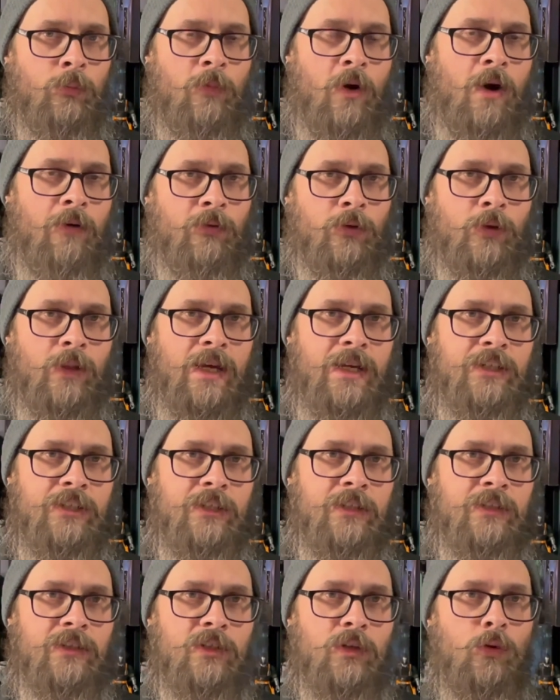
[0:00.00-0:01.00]
Marvel
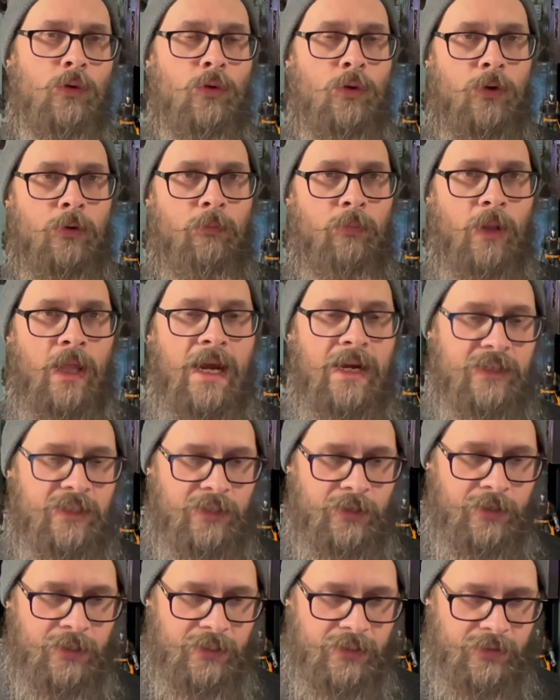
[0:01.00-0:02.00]
Legends or Black
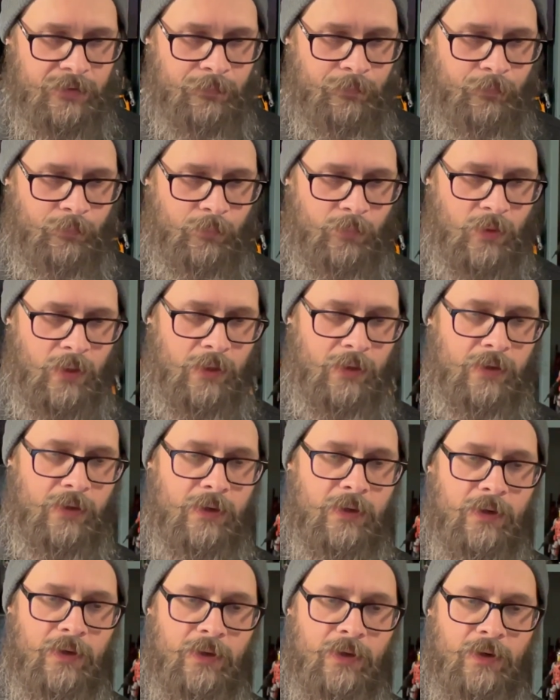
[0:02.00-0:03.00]
Series.
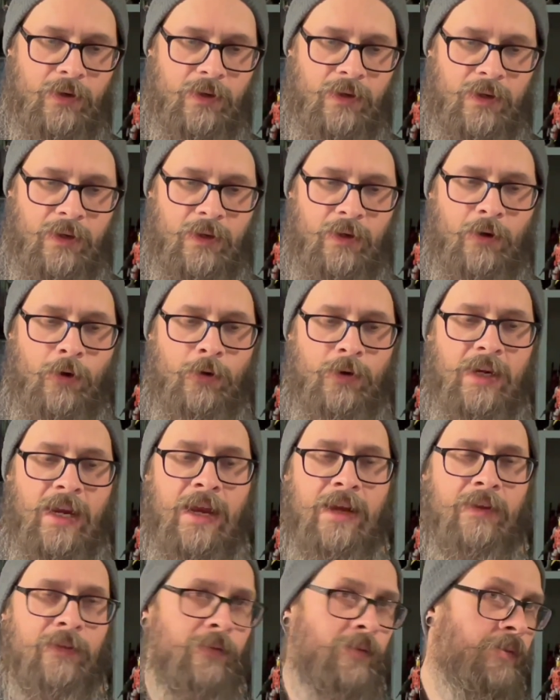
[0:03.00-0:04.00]

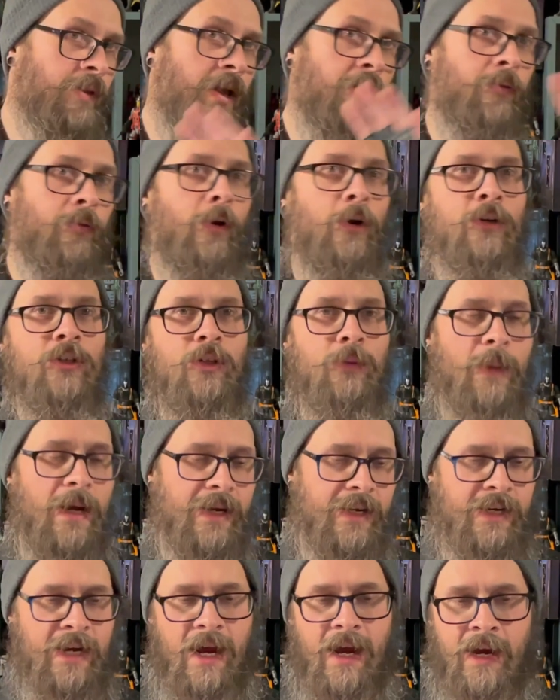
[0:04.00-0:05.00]
Okay, and those are my
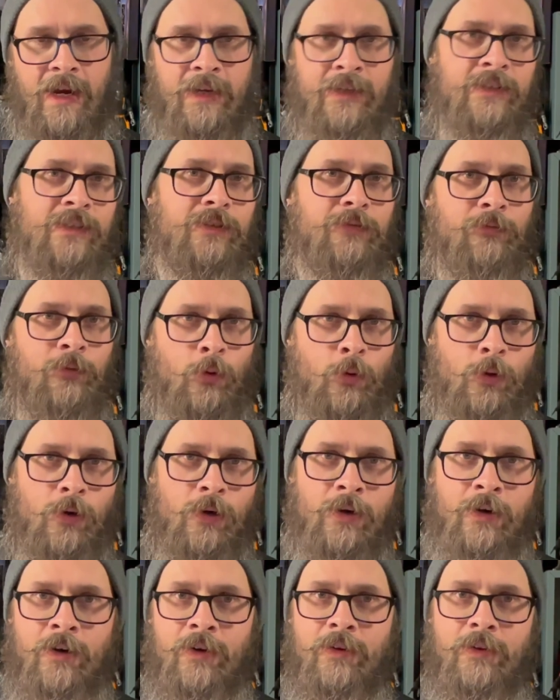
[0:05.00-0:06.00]
cons
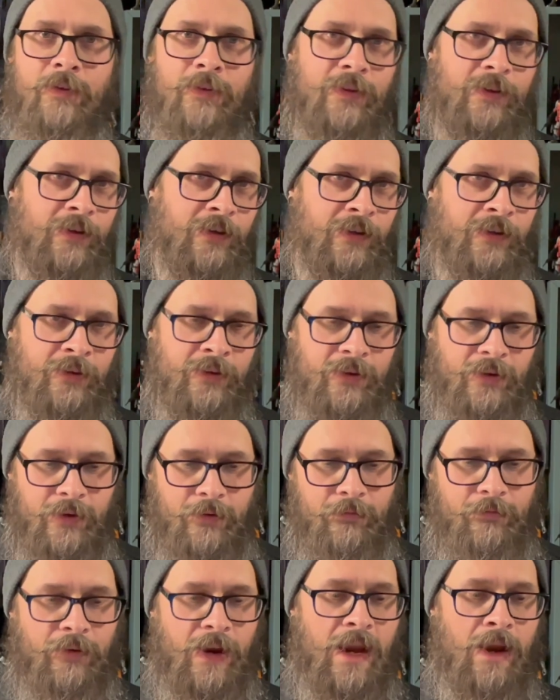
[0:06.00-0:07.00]
for the
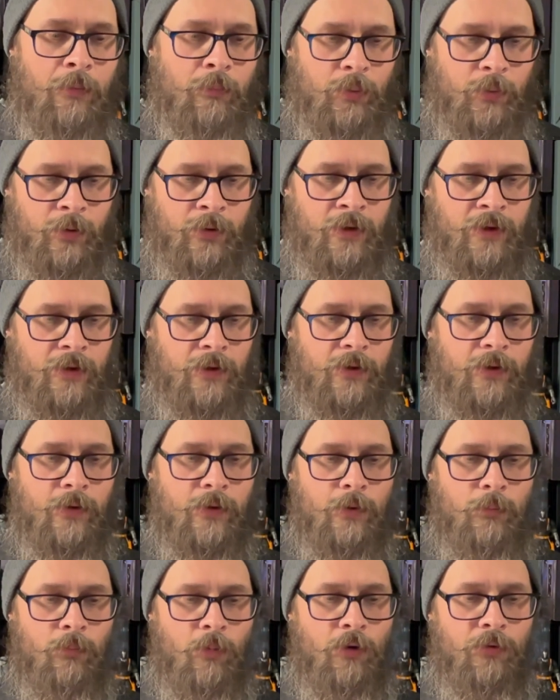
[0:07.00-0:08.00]
Vamp.
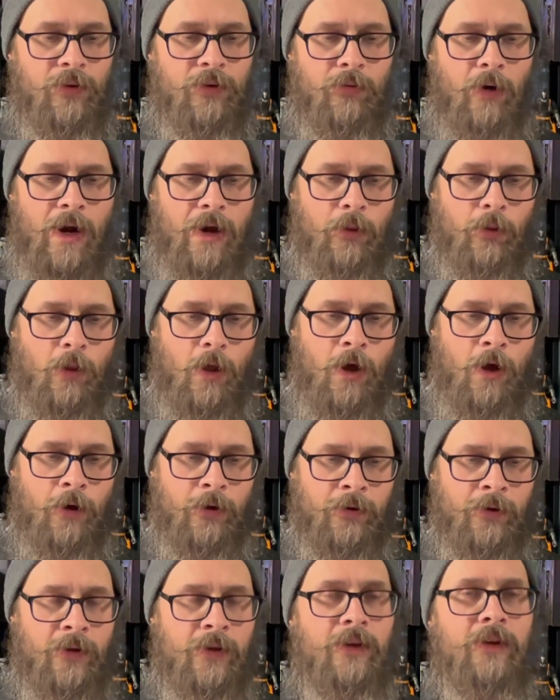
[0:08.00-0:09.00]
Moving right along.